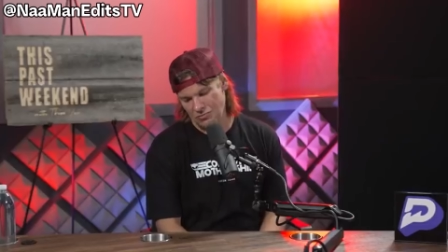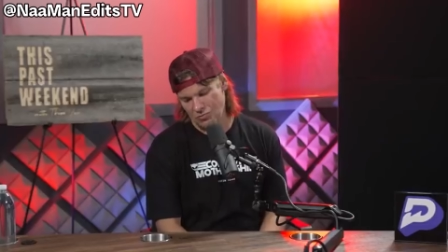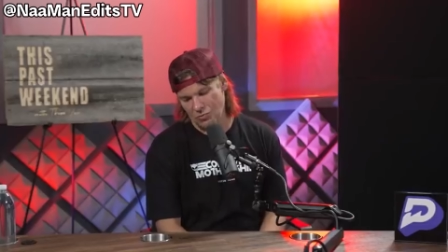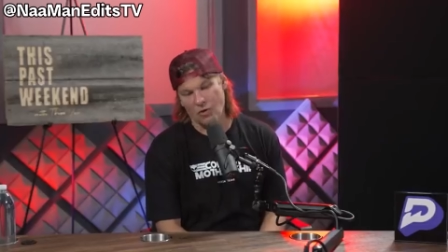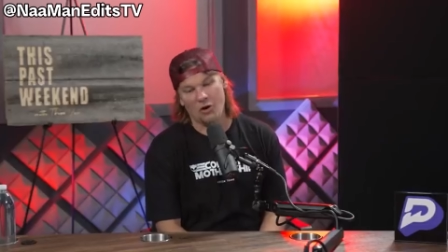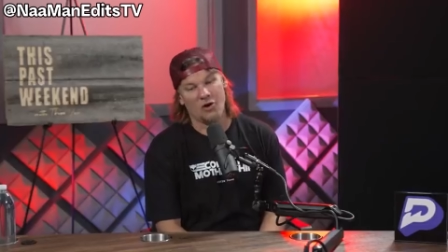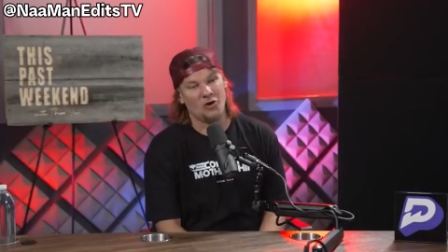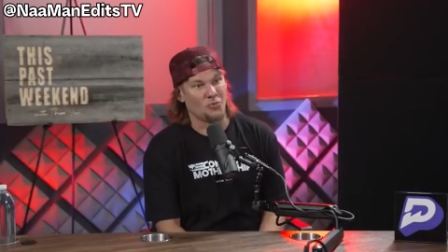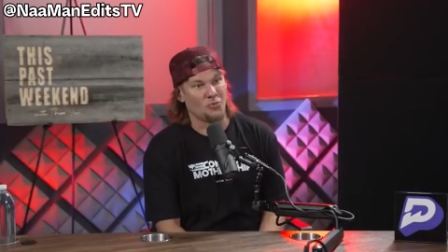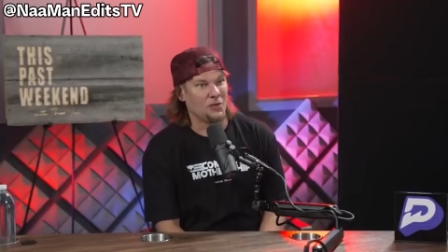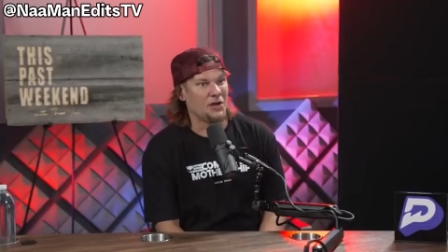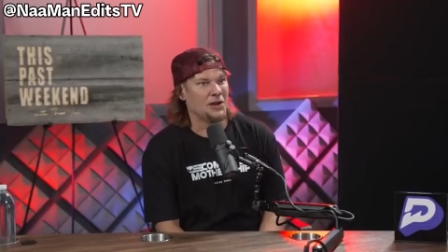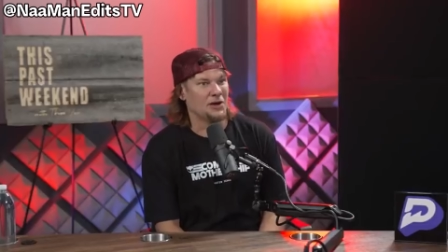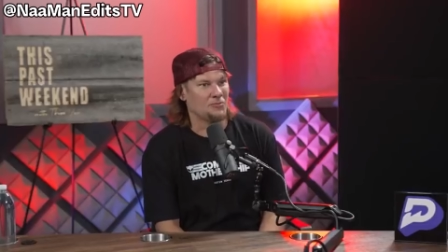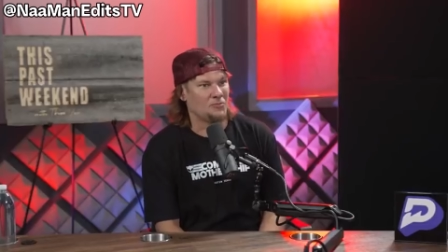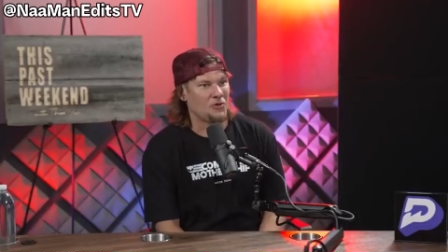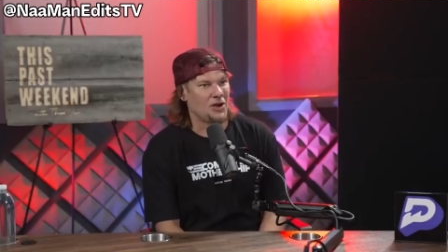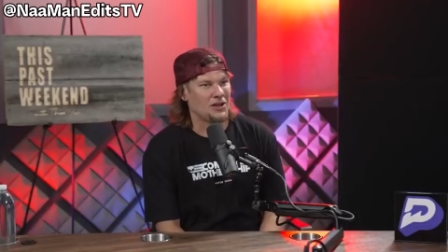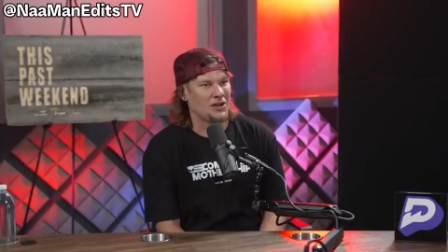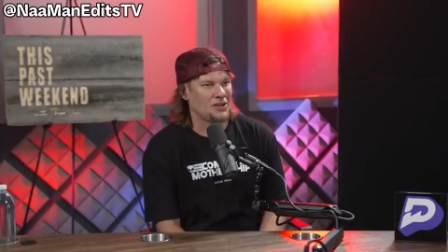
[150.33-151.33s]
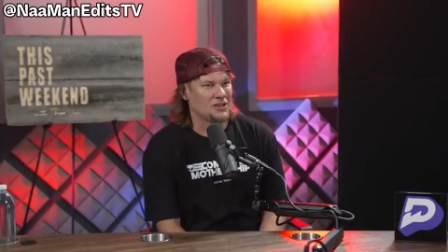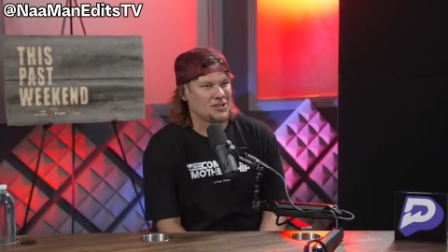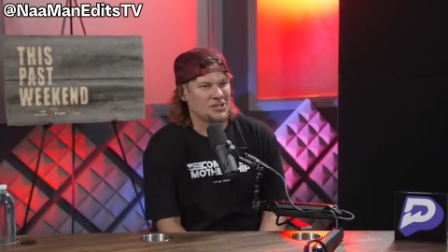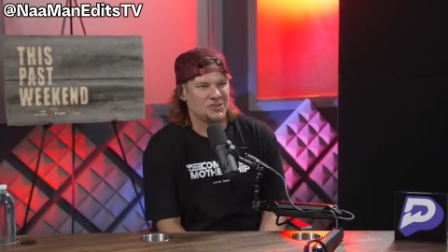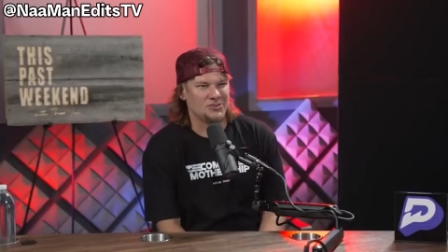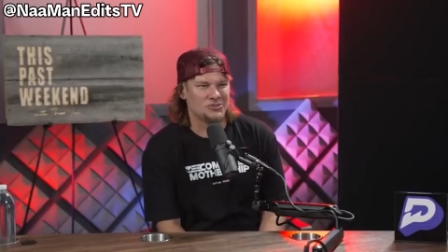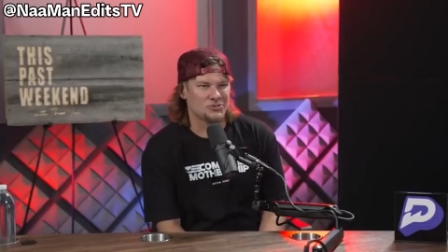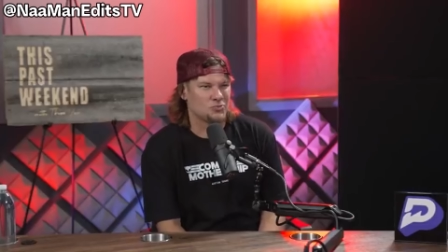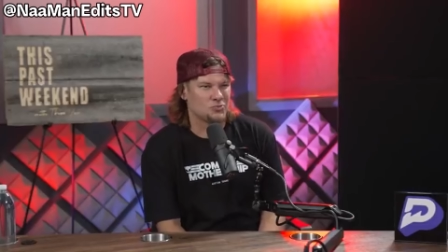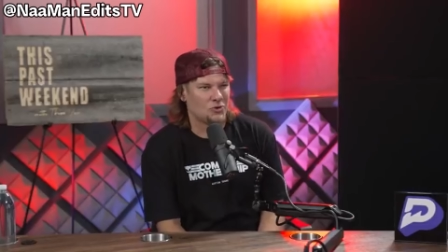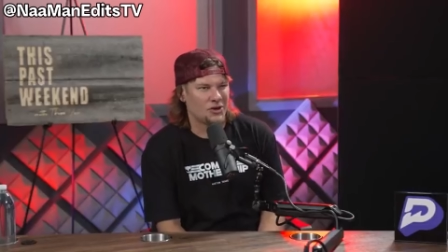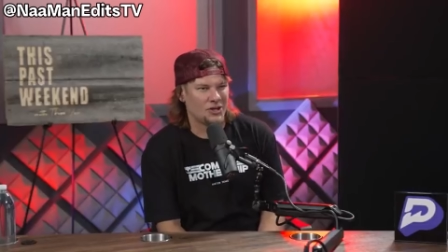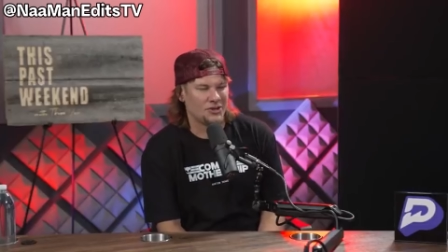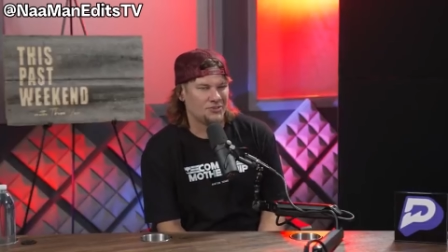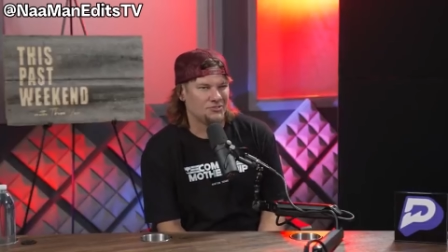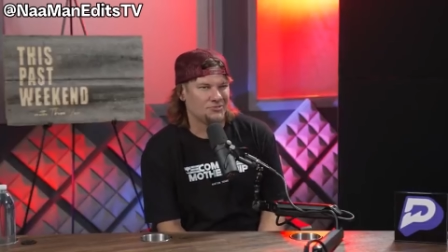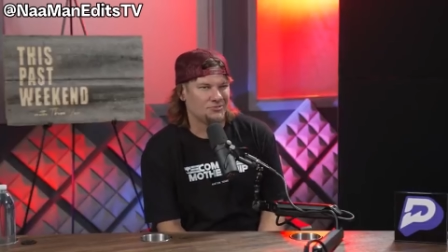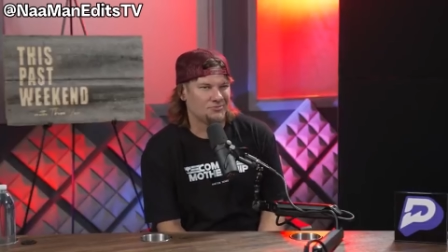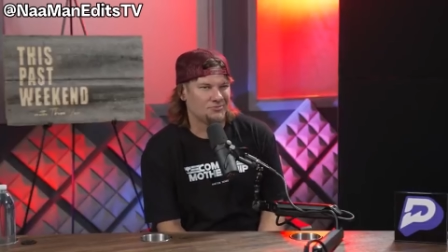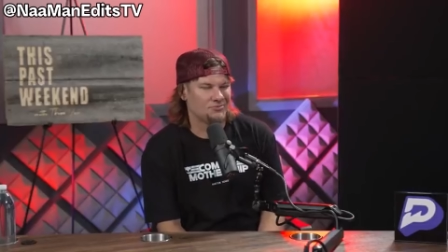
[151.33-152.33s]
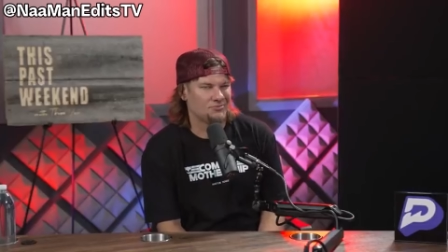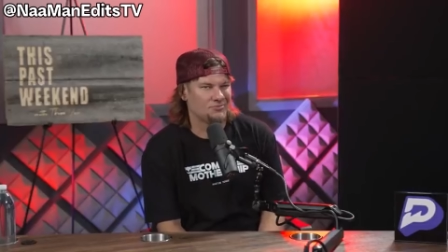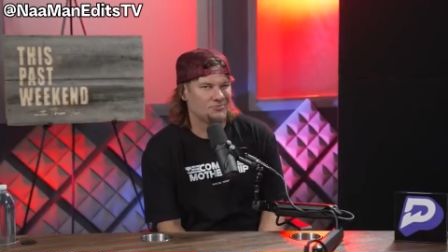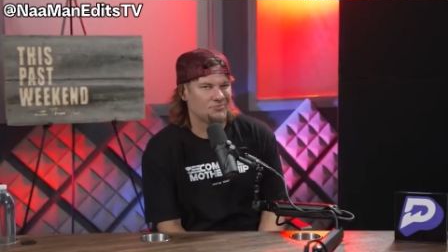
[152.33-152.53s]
wrong with him, right? Like he just wasn't,